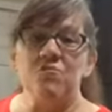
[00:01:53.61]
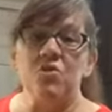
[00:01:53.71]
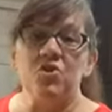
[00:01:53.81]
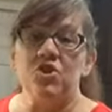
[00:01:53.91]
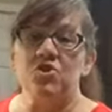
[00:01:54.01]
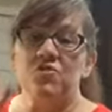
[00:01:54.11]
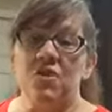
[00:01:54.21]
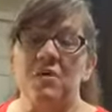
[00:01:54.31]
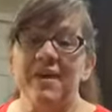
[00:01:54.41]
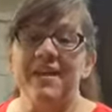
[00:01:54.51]
just
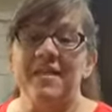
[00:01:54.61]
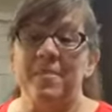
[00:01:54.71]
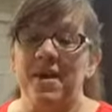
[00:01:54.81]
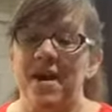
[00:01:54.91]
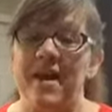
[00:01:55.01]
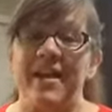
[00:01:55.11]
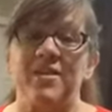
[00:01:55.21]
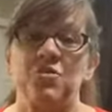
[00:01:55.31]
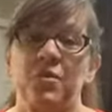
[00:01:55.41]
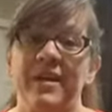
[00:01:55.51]
throw it in the pot
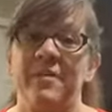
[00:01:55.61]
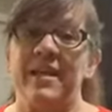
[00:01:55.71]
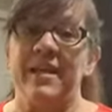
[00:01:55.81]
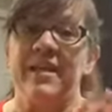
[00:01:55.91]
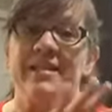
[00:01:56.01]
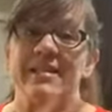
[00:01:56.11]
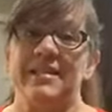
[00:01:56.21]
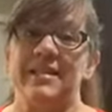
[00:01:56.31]
in 20 minutes.